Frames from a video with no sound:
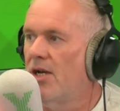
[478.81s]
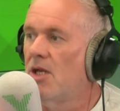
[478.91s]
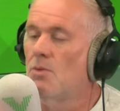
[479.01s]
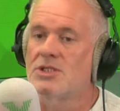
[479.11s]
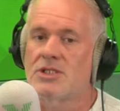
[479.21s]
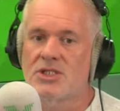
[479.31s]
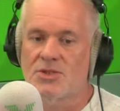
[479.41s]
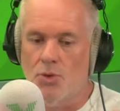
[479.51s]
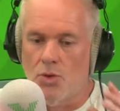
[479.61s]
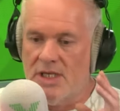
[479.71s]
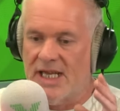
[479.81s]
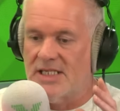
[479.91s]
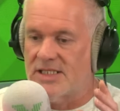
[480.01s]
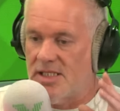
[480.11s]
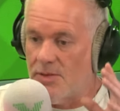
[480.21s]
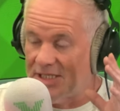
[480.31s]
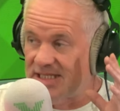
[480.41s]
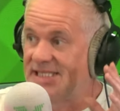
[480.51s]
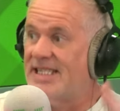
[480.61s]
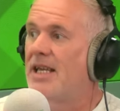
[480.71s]
and it was a small cast, and it was the
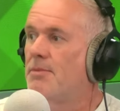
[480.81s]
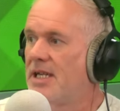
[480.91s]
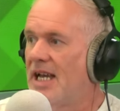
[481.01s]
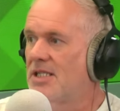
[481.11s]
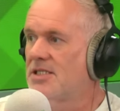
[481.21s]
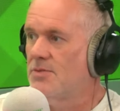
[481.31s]
same cast.